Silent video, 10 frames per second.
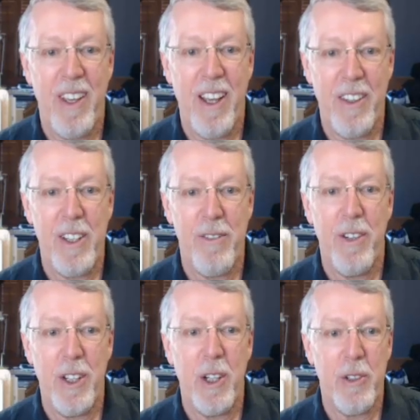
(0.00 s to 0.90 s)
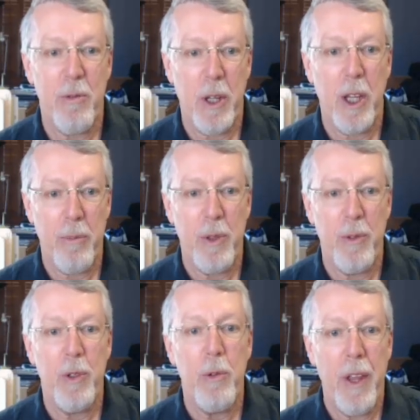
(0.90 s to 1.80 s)
And these videos will help you
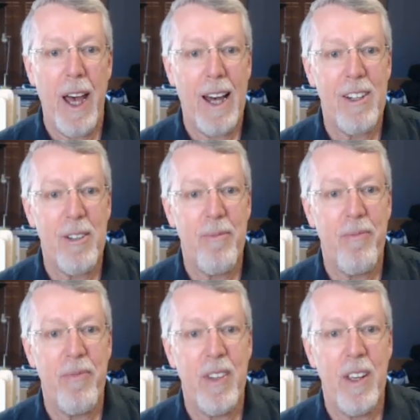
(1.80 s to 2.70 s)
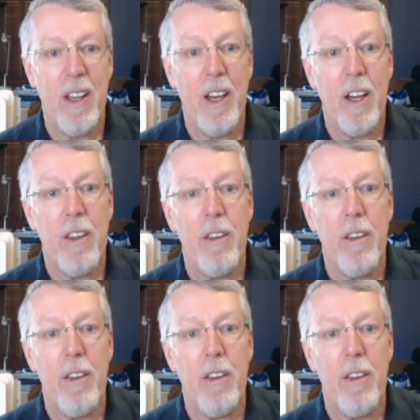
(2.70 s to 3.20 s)
do that. There